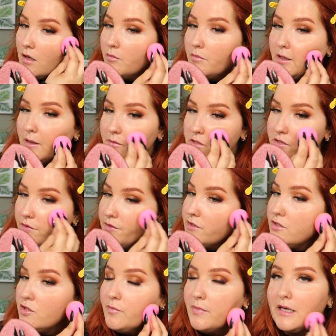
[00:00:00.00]
But I'm just going
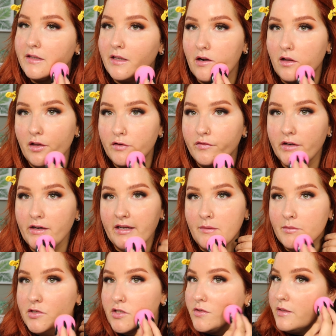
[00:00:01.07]
to pat that all over, and
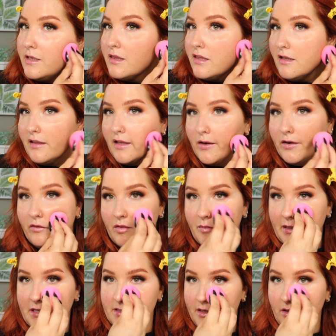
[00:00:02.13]
I'm just doing a thin layer of it
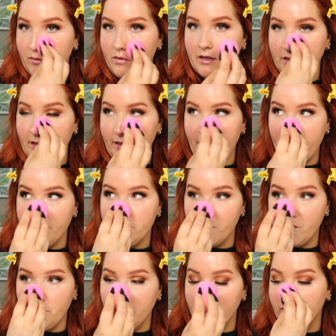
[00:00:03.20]
because I don't want like a
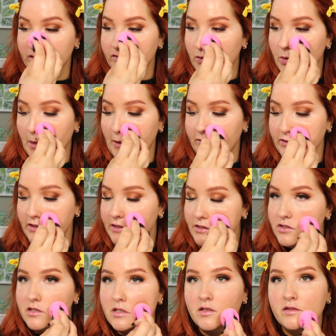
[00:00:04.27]
super full
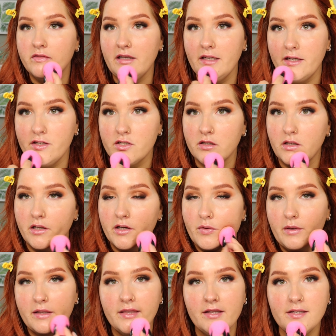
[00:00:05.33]
coverage foundation look
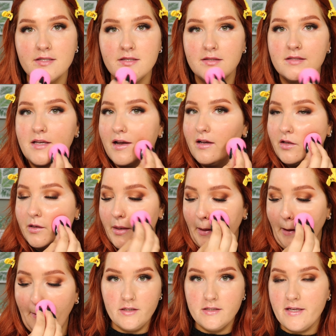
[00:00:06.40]
with this eye look.
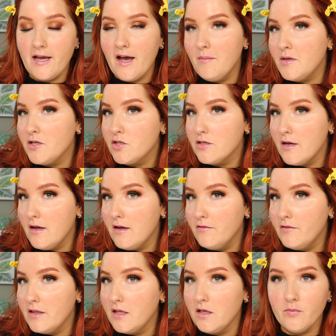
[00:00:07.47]
You how much
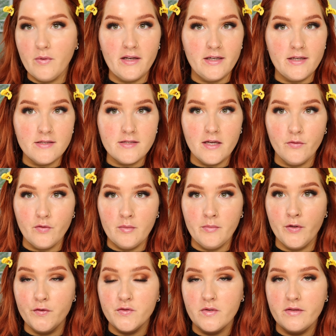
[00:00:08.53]
of the redness it
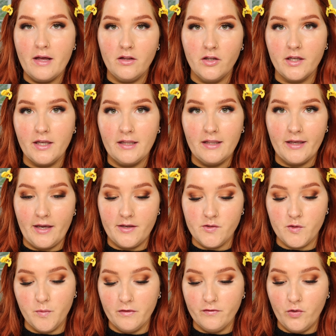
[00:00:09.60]
removes without looking like a
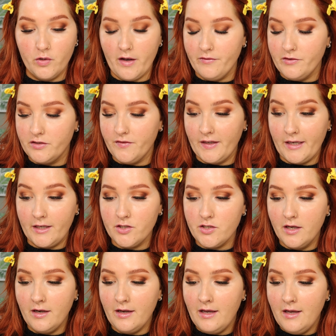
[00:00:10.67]
super full coverage
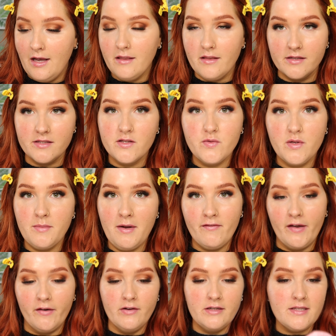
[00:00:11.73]
foundation. This is one of my
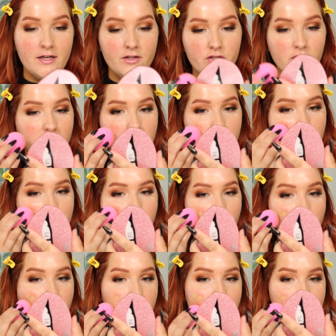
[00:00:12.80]
favorites. I just
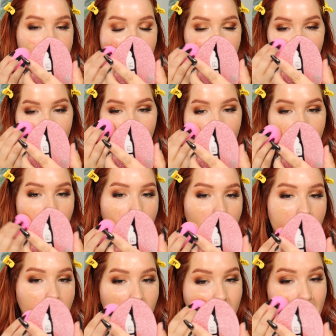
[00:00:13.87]
purchased it a
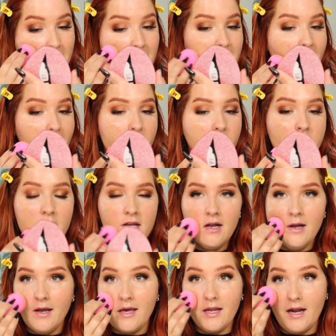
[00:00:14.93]
couple months ago
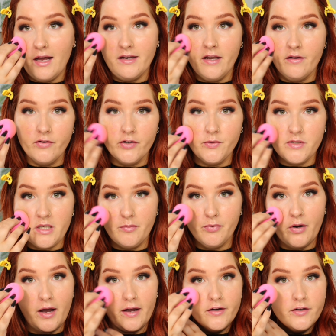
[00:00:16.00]
and I had never used it
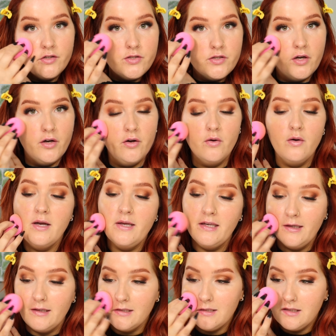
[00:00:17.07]
prior, so
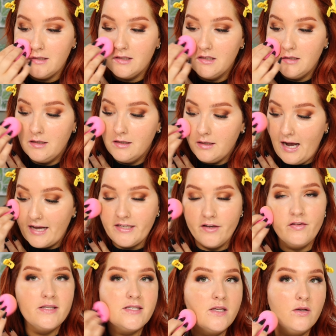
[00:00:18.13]
I
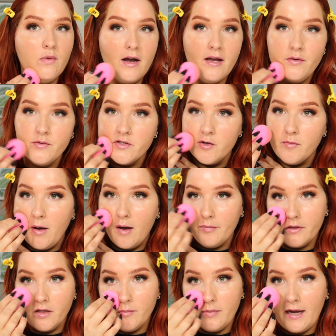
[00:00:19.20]
definitely see why it was so
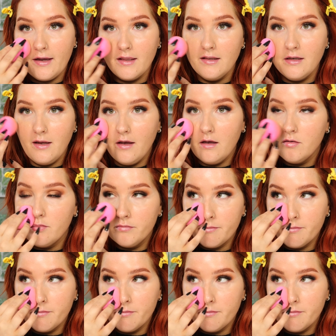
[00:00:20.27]
popular back in the day.